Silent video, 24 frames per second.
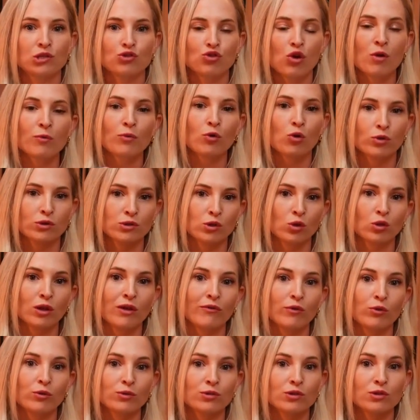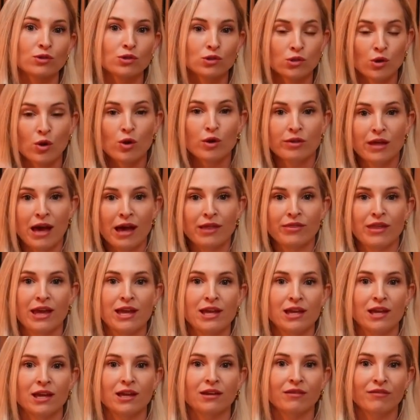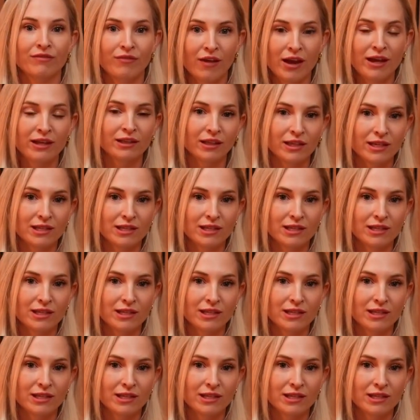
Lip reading: drop cortisol levels so that they can finally